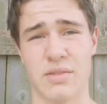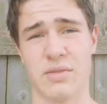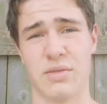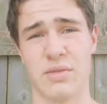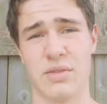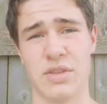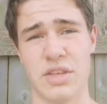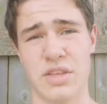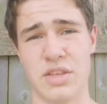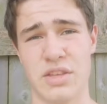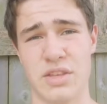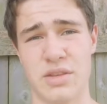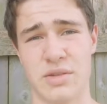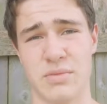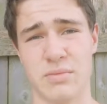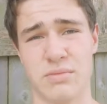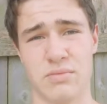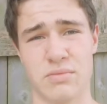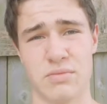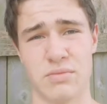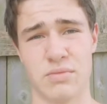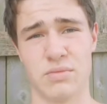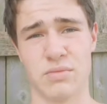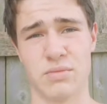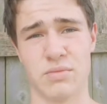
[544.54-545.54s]
the
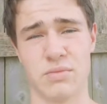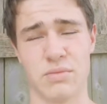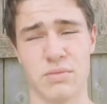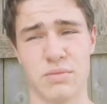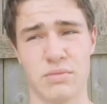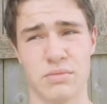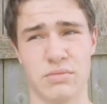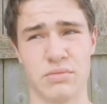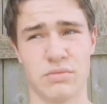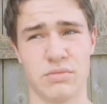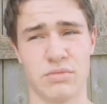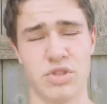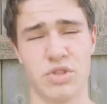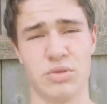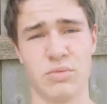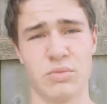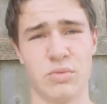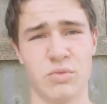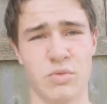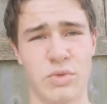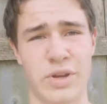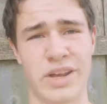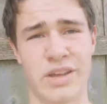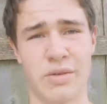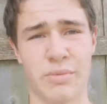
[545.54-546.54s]

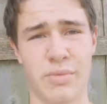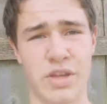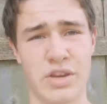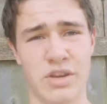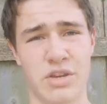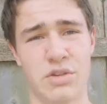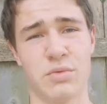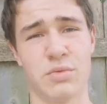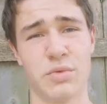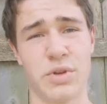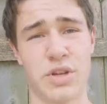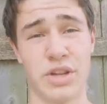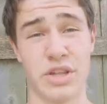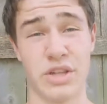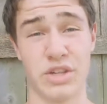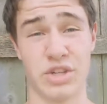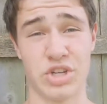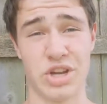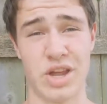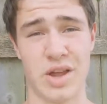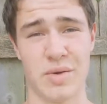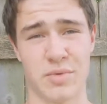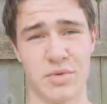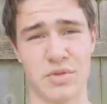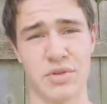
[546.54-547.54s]
recommended reading
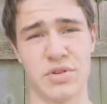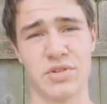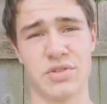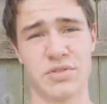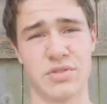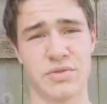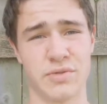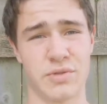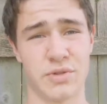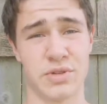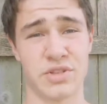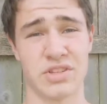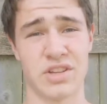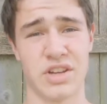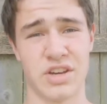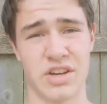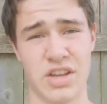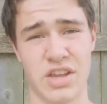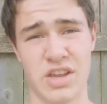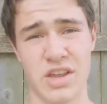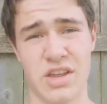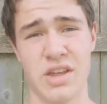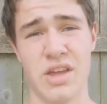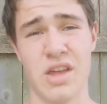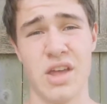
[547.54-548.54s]
chapters for
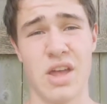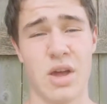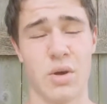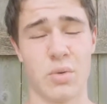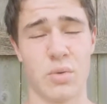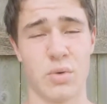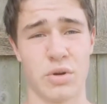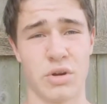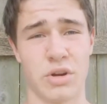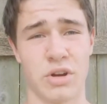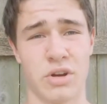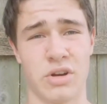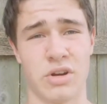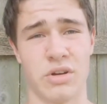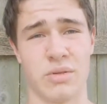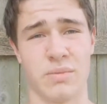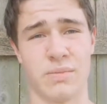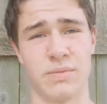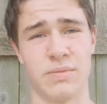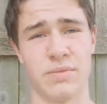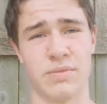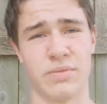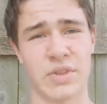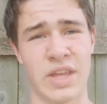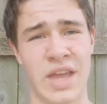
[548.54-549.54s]
study were
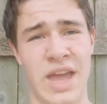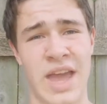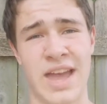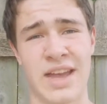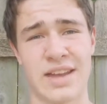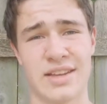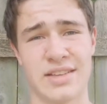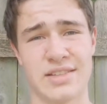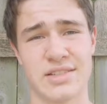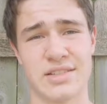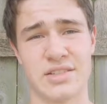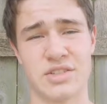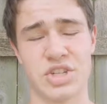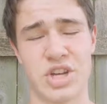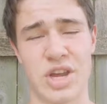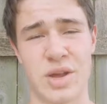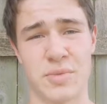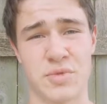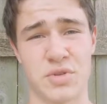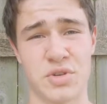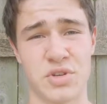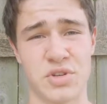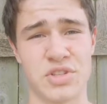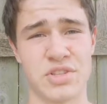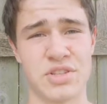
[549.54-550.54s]
Acts
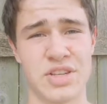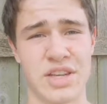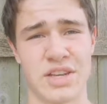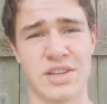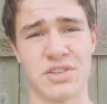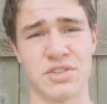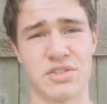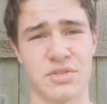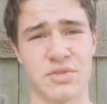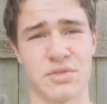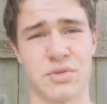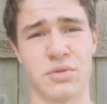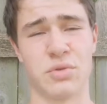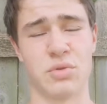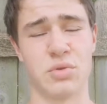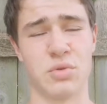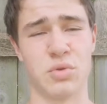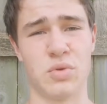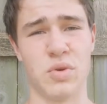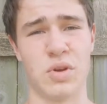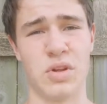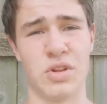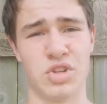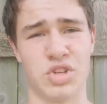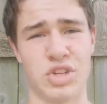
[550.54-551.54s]
chapters 6
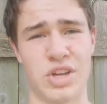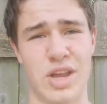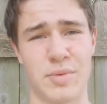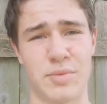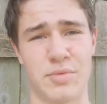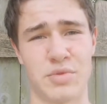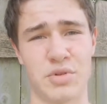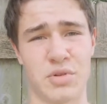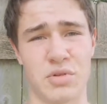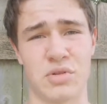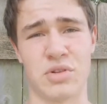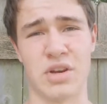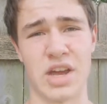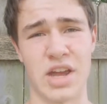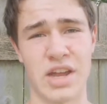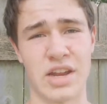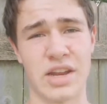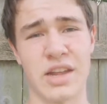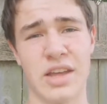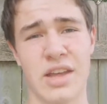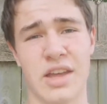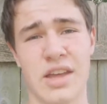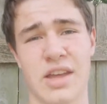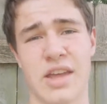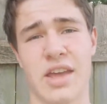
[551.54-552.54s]
through chapter 9.
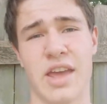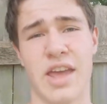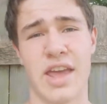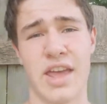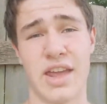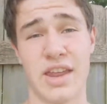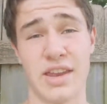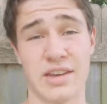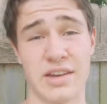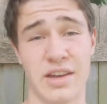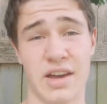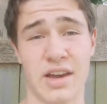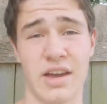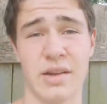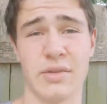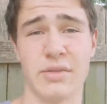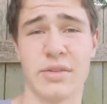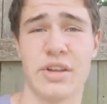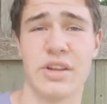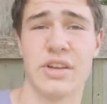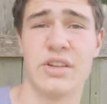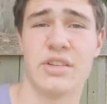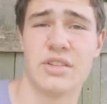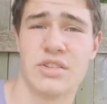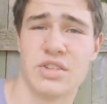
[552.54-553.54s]
And I
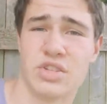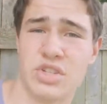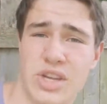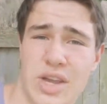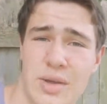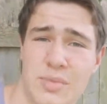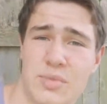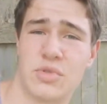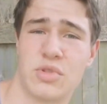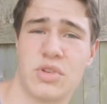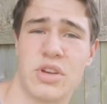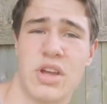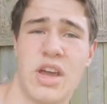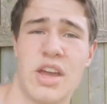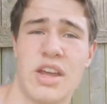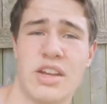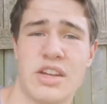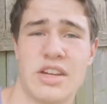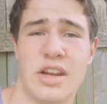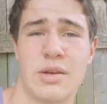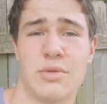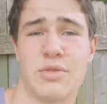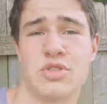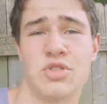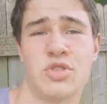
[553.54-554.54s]
read chapter 9,
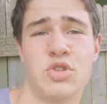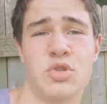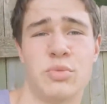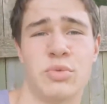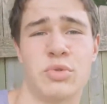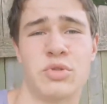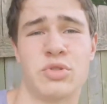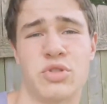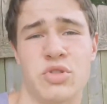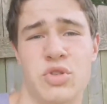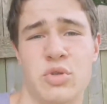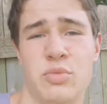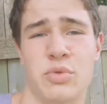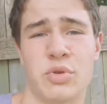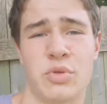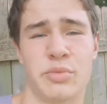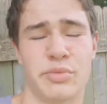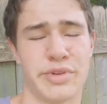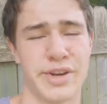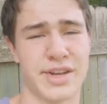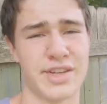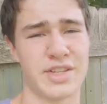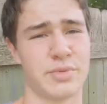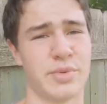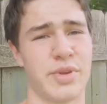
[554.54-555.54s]
and I was super
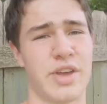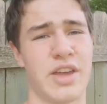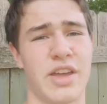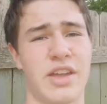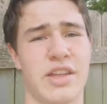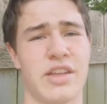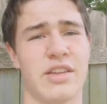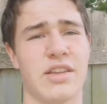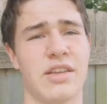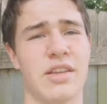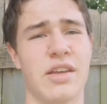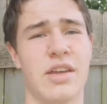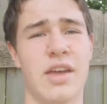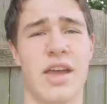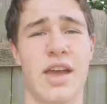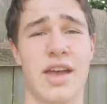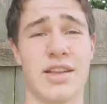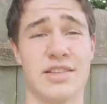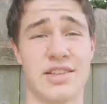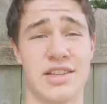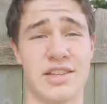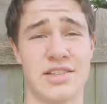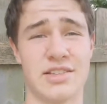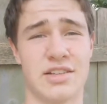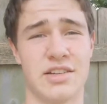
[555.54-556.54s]
impressed by it
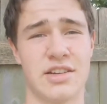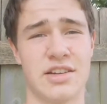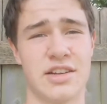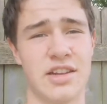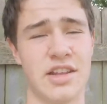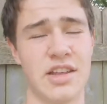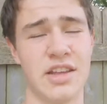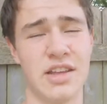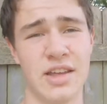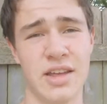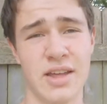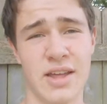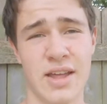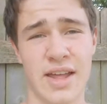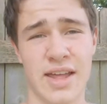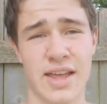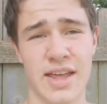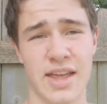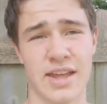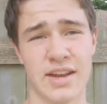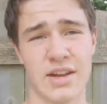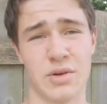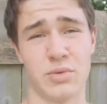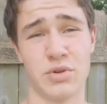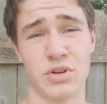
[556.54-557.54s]
as I studied it,
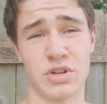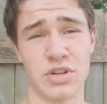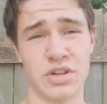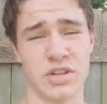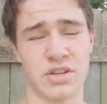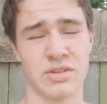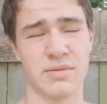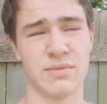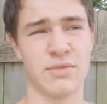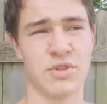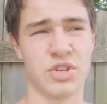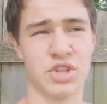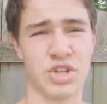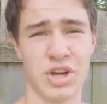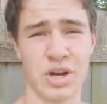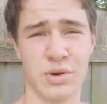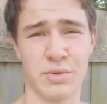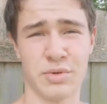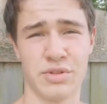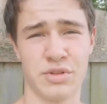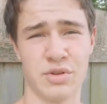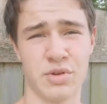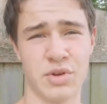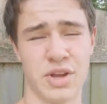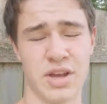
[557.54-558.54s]
and I wanted to share
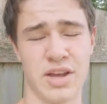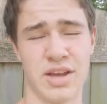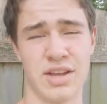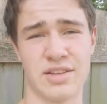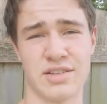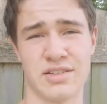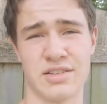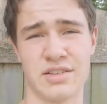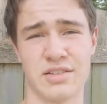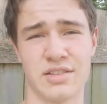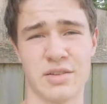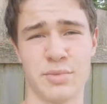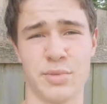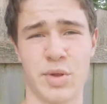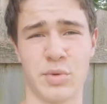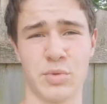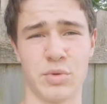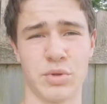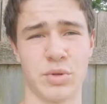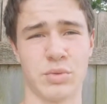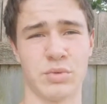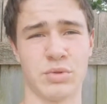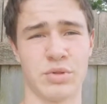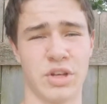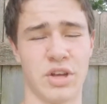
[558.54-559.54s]
with you guys something
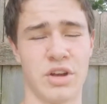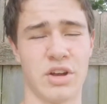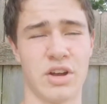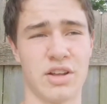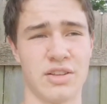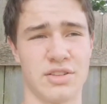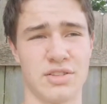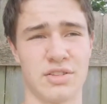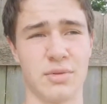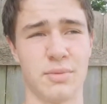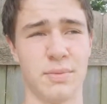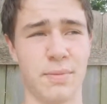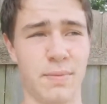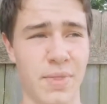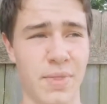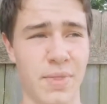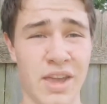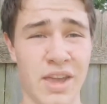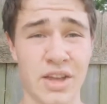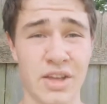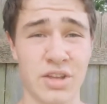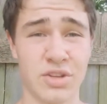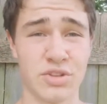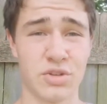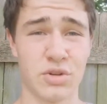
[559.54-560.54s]
really awesome.
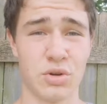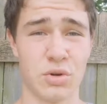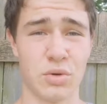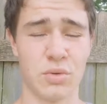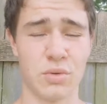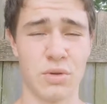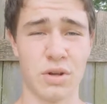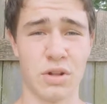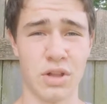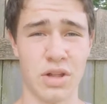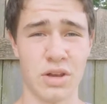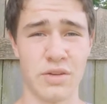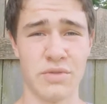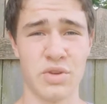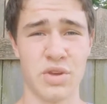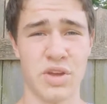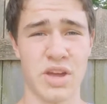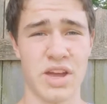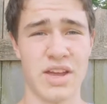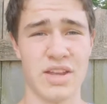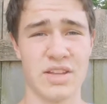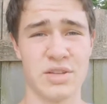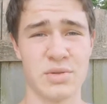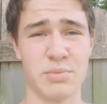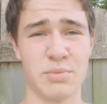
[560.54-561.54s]
So a lot of you
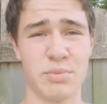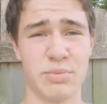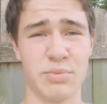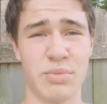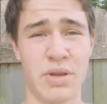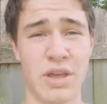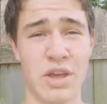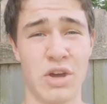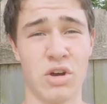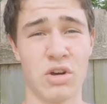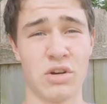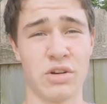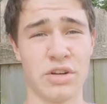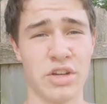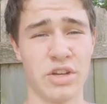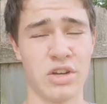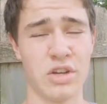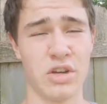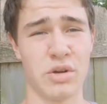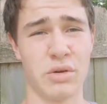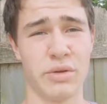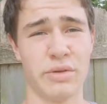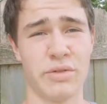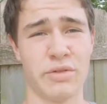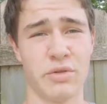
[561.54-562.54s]
guys may already
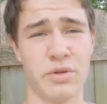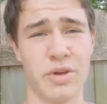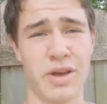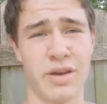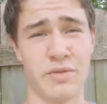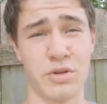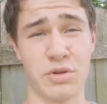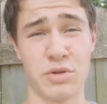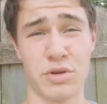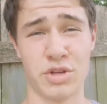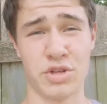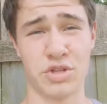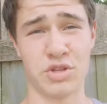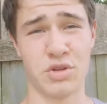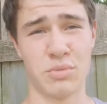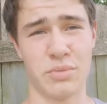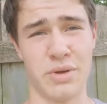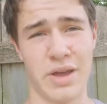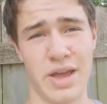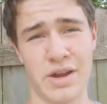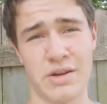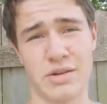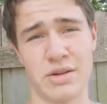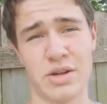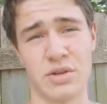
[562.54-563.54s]
know, if you have a Christian
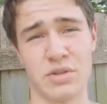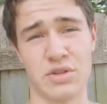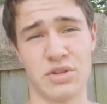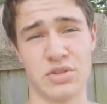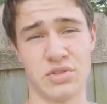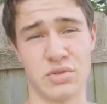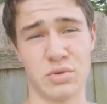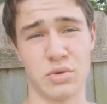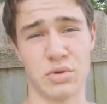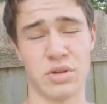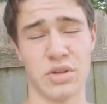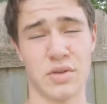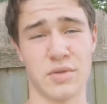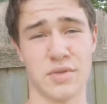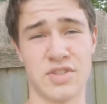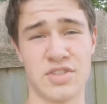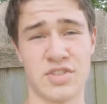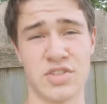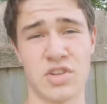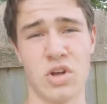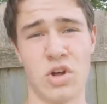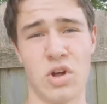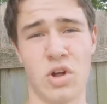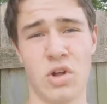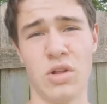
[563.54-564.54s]
background, the story of
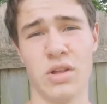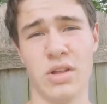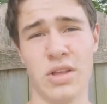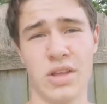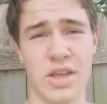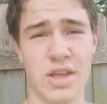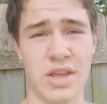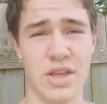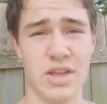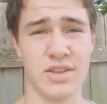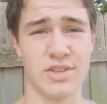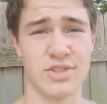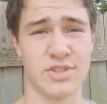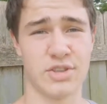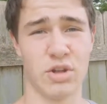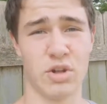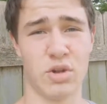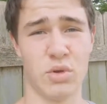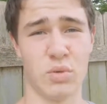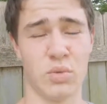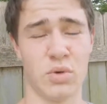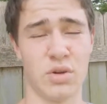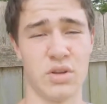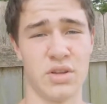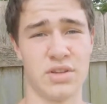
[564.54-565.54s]
Saul.
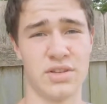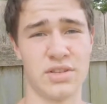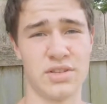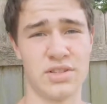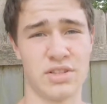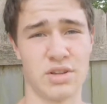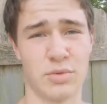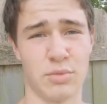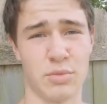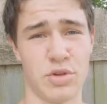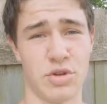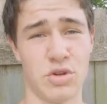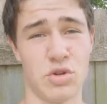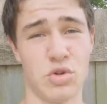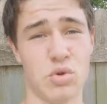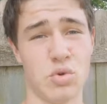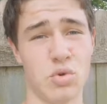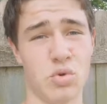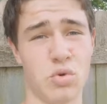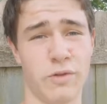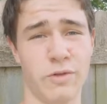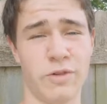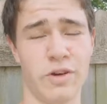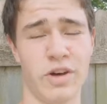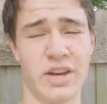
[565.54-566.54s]
Saul was someone
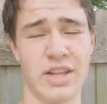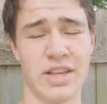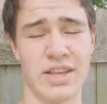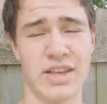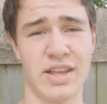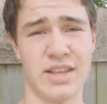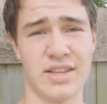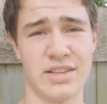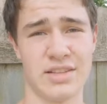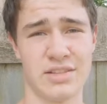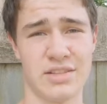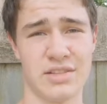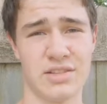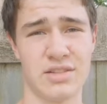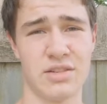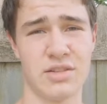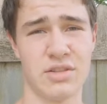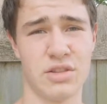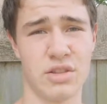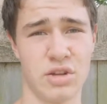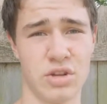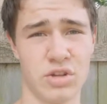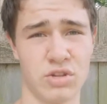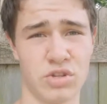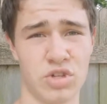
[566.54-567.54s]
who fought
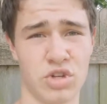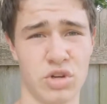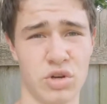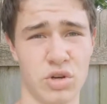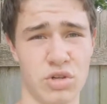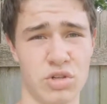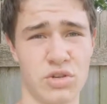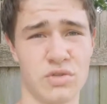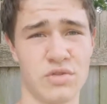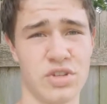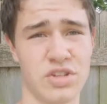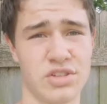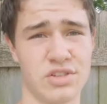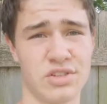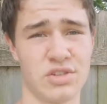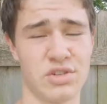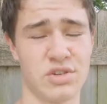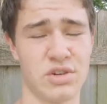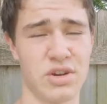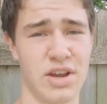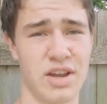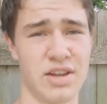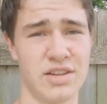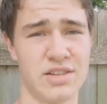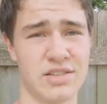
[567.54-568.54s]
against the Church of Jesus
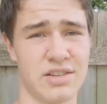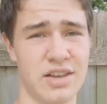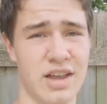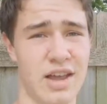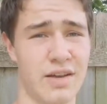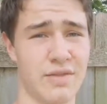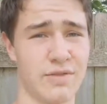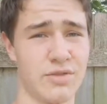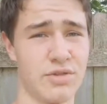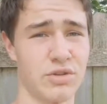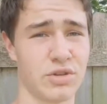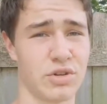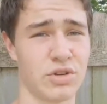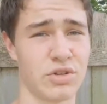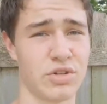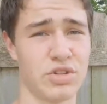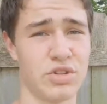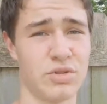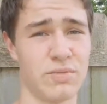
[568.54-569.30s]
Christ after